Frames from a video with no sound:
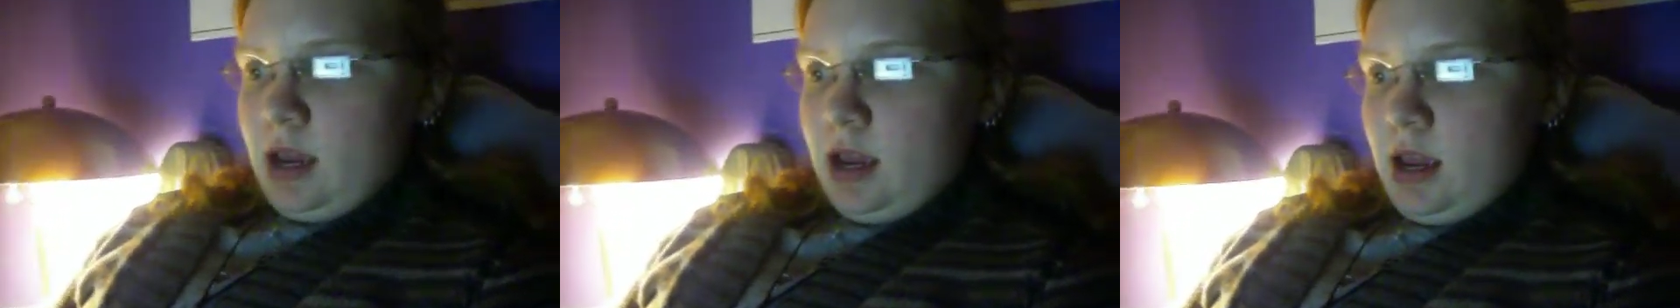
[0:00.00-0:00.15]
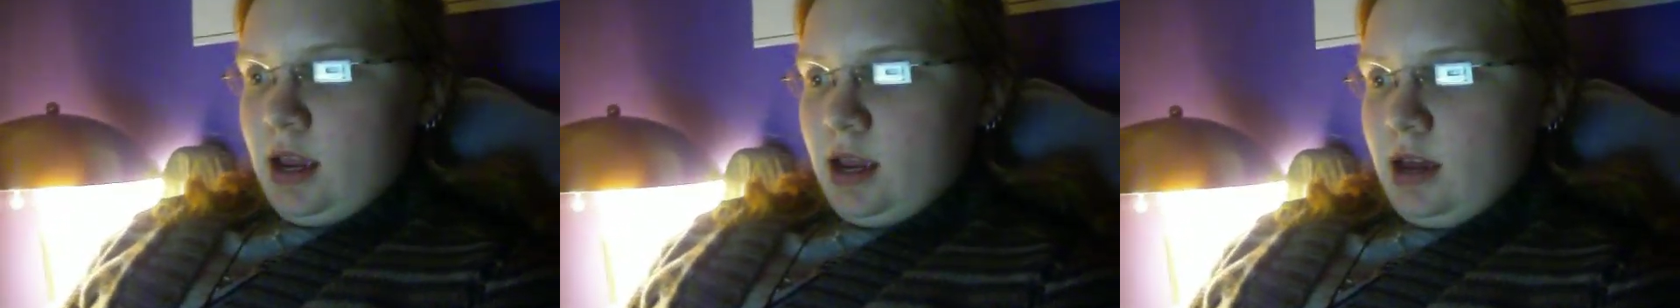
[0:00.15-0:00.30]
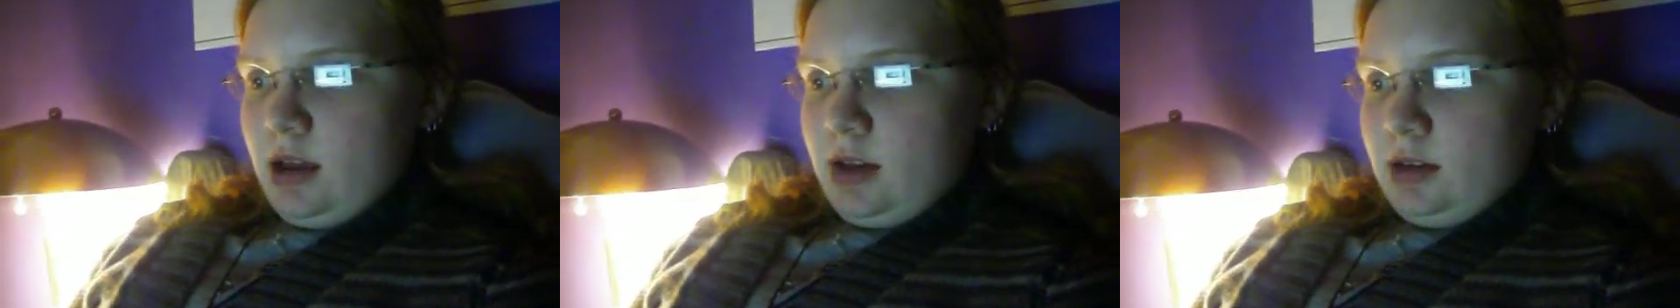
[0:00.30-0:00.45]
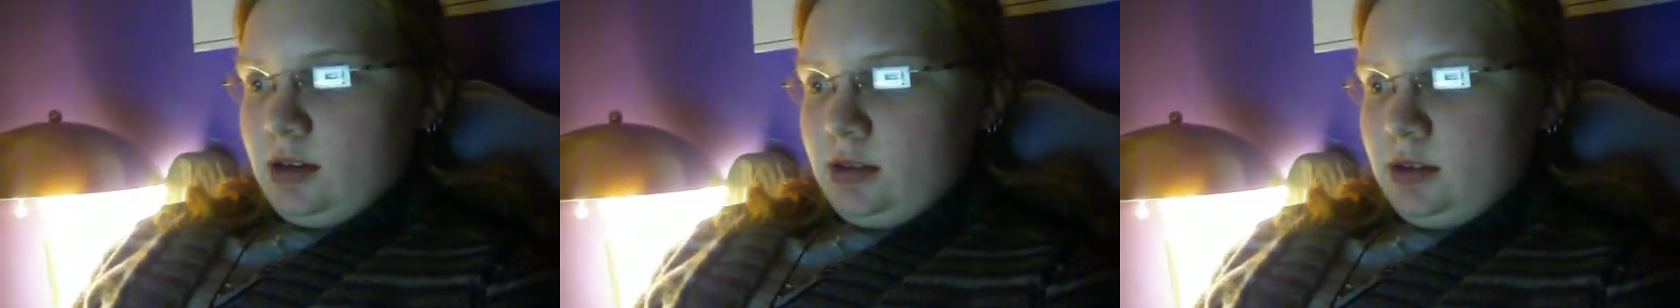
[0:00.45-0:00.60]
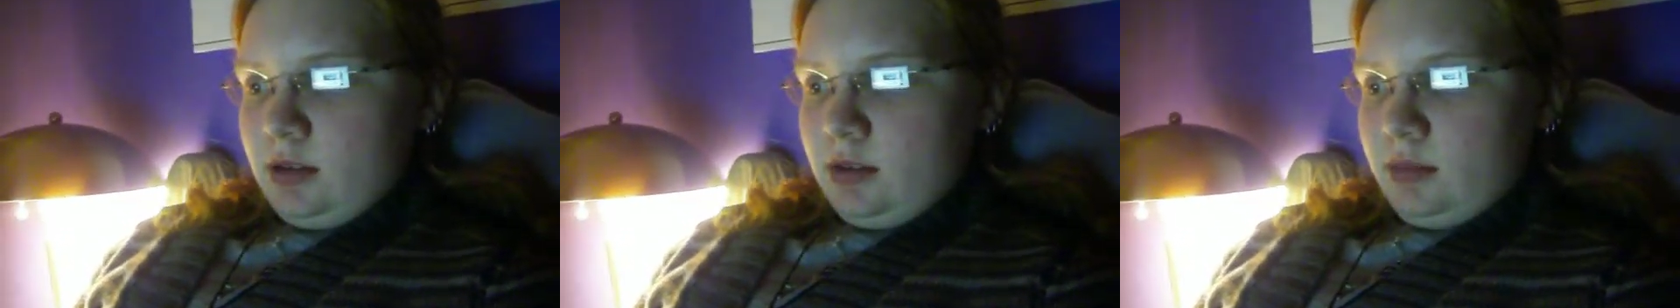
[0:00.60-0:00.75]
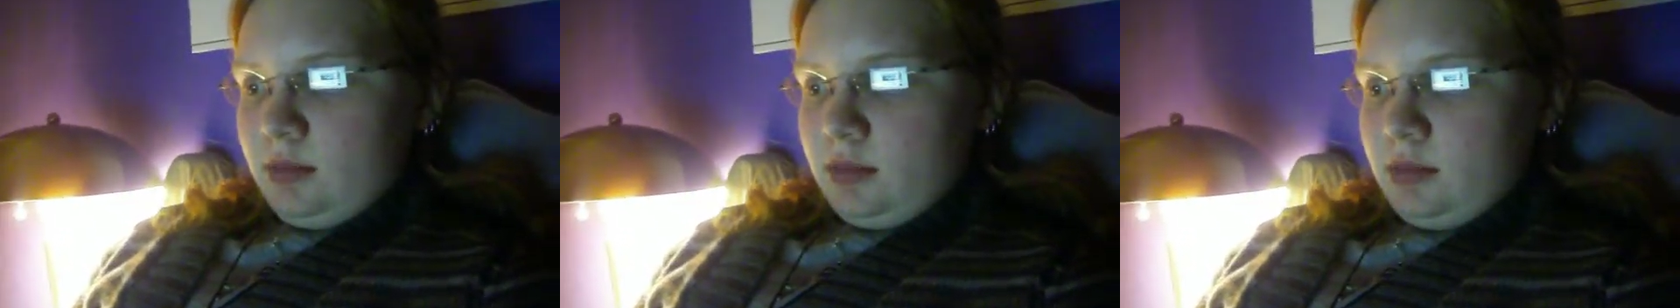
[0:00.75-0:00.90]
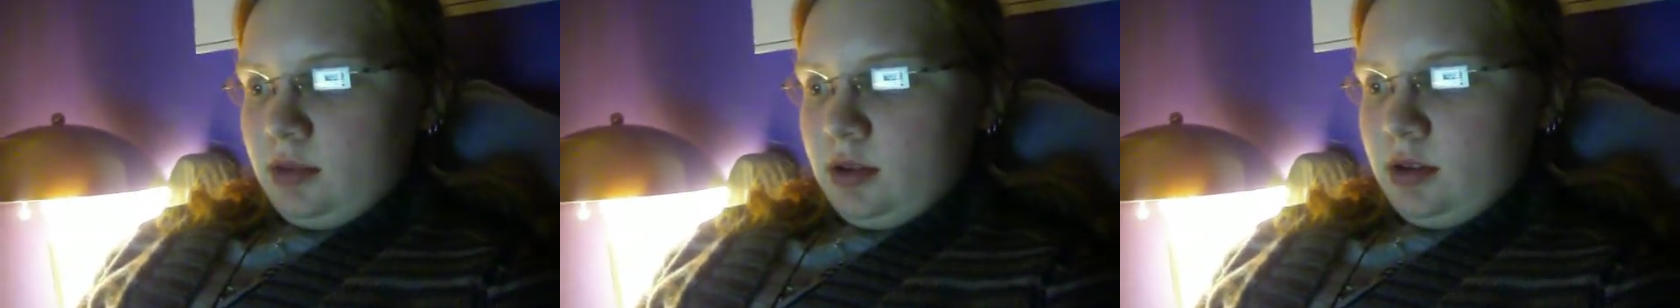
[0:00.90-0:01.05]

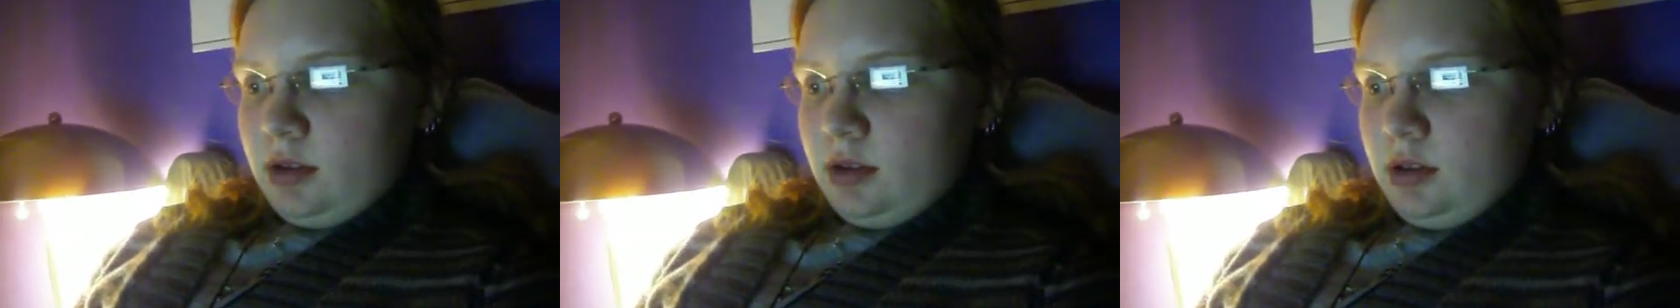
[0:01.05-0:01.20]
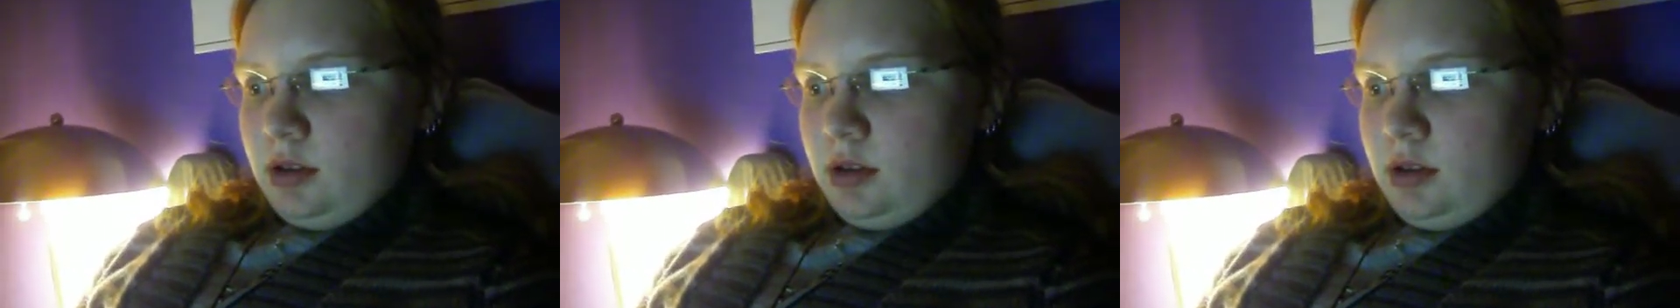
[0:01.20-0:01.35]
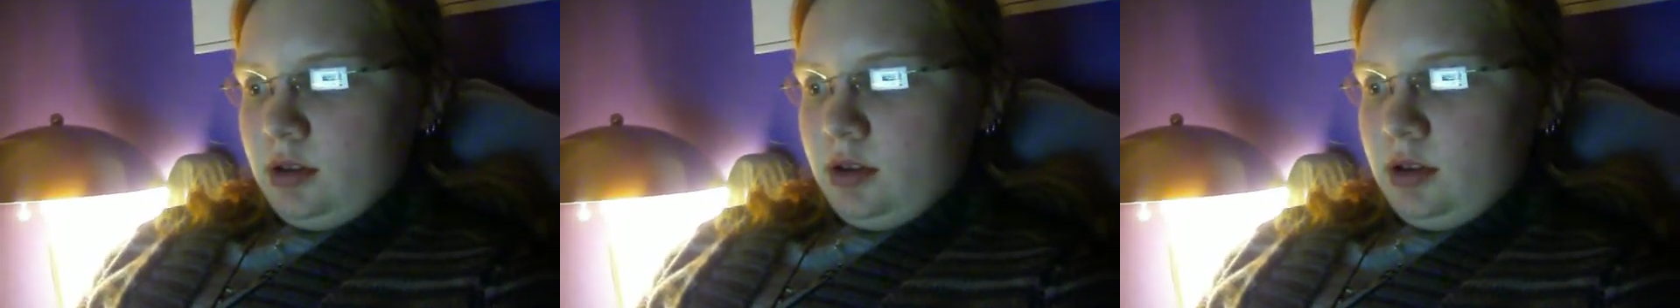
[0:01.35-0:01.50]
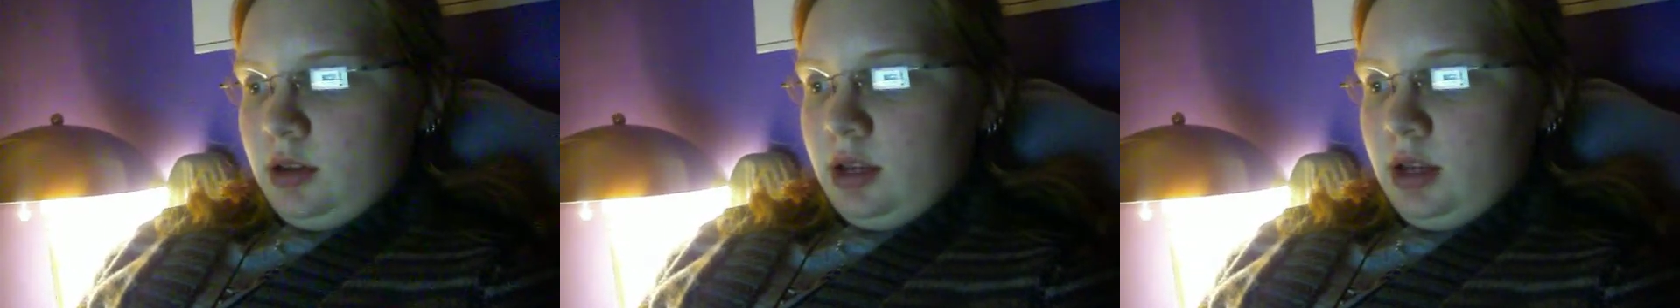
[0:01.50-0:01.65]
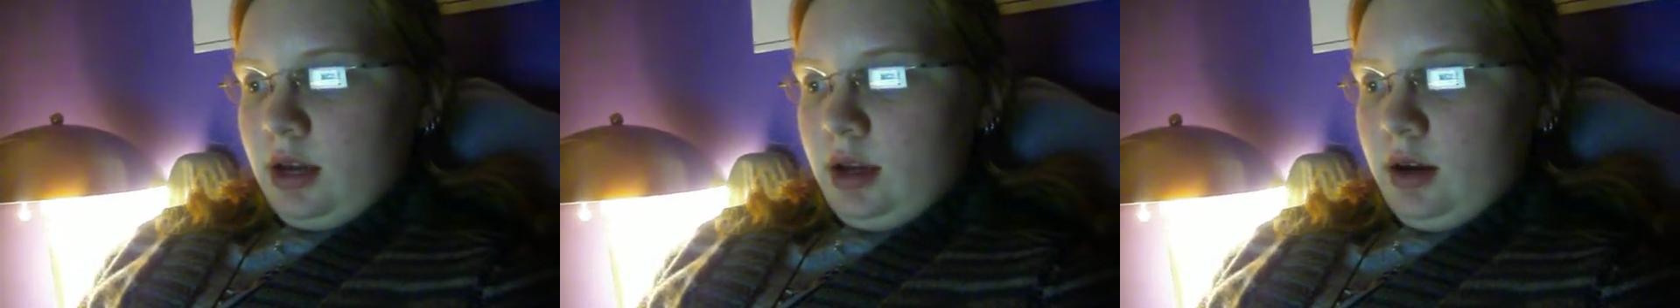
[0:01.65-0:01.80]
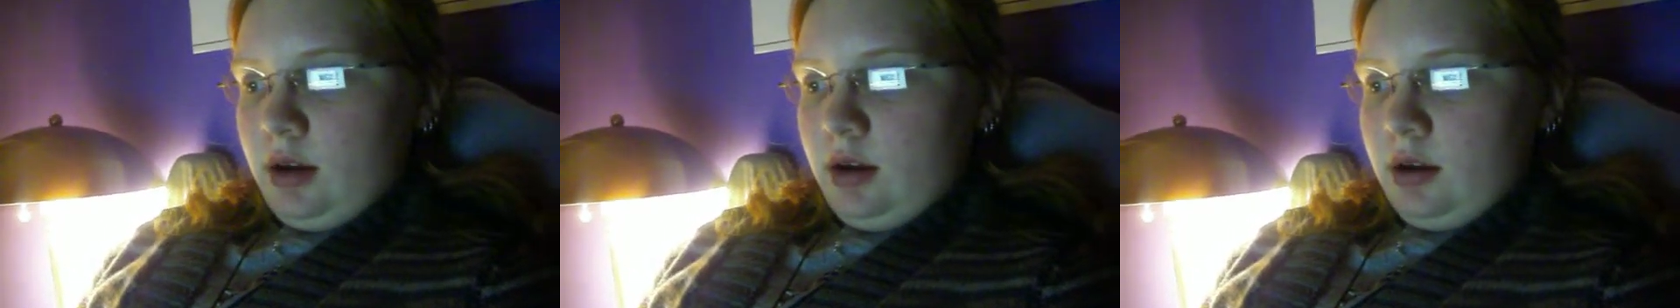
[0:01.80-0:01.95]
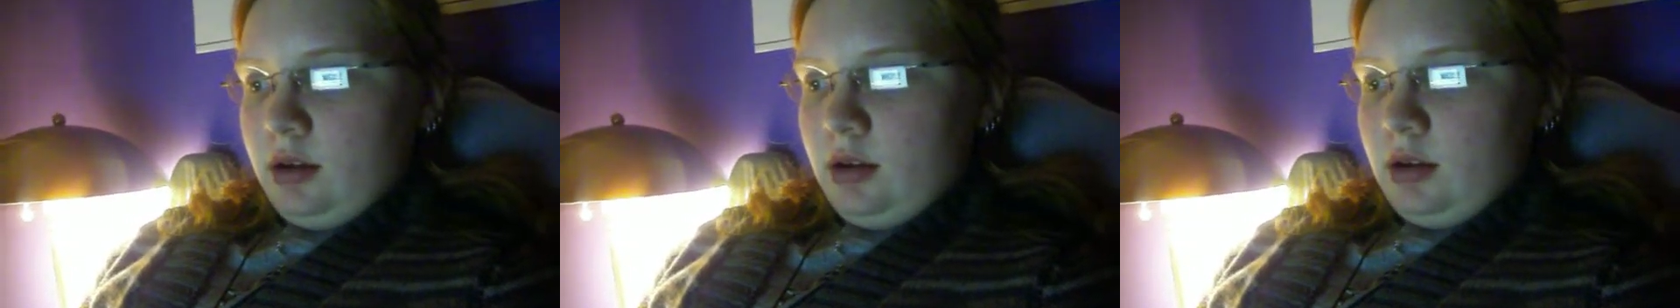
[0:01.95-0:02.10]
And yeah,